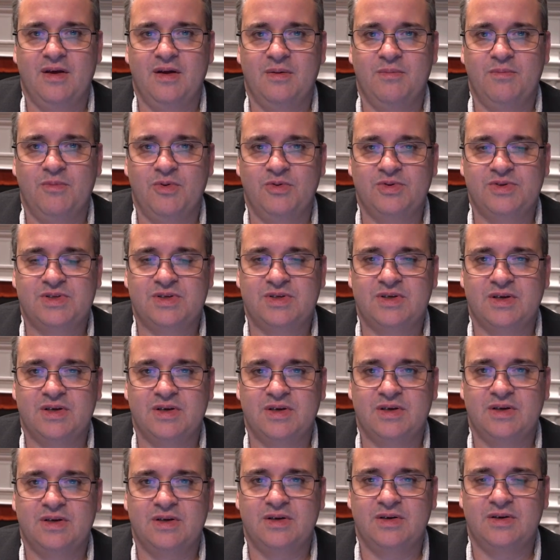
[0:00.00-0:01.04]
uh, most uh,
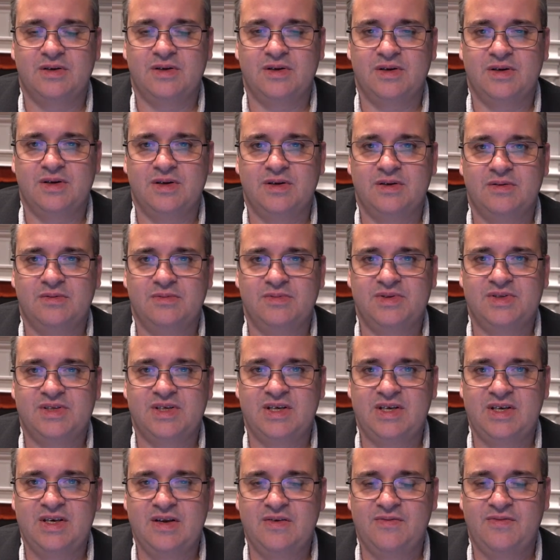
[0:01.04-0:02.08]
uh,
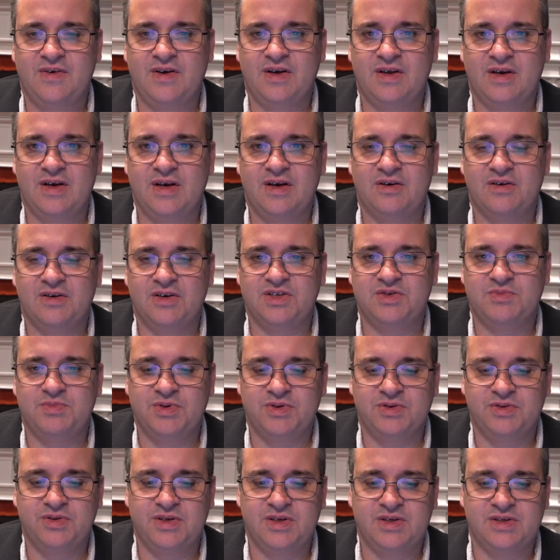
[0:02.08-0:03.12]
significant heritage
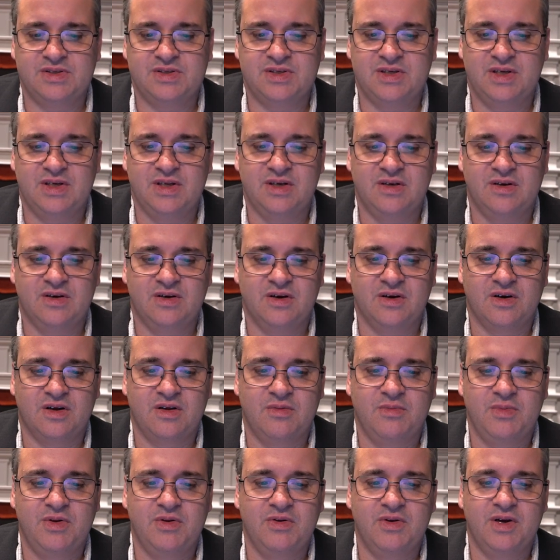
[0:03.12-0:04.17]
buildings in our
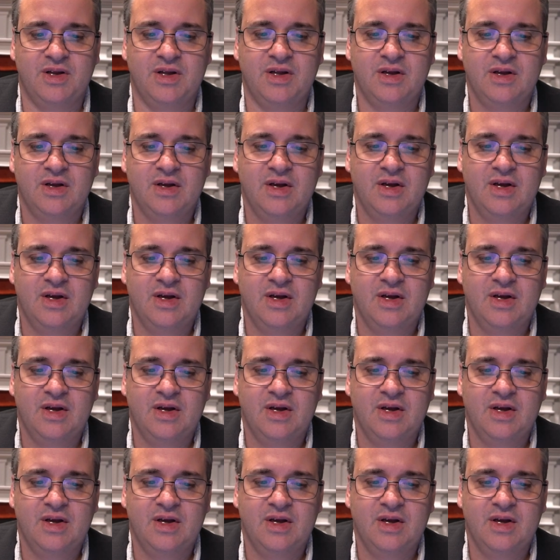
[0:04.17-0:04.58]
community.